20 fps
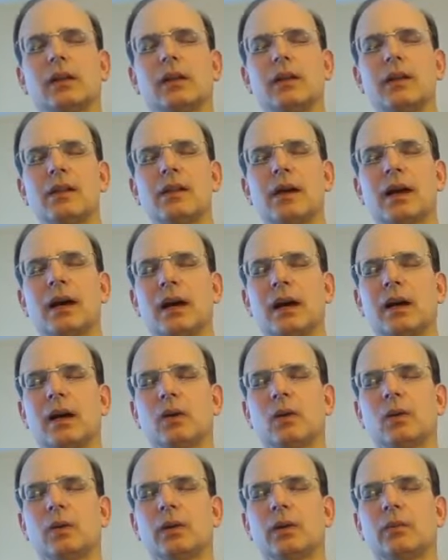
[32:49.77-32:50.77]

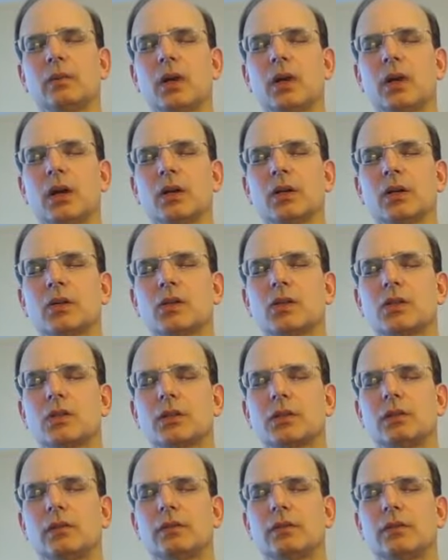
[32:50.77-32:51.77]
now in March
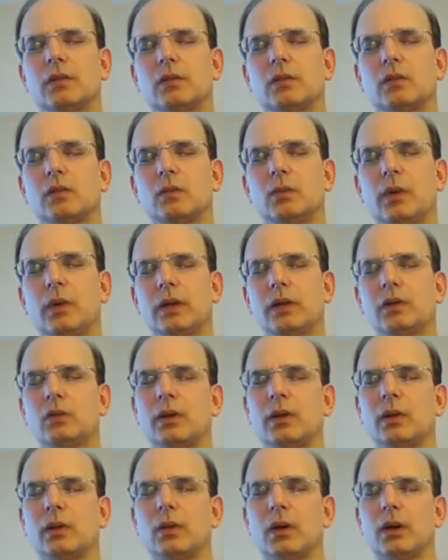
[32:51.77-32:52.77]
of
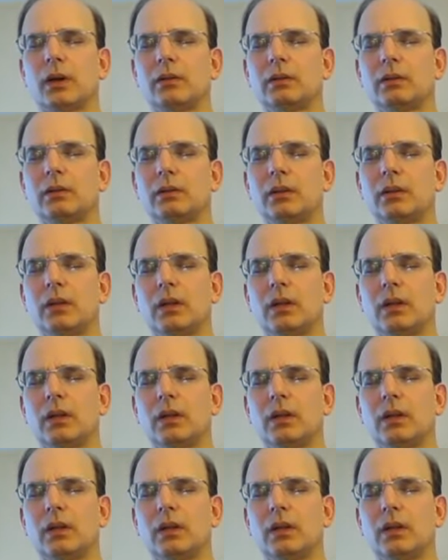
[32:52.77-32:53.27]
2021,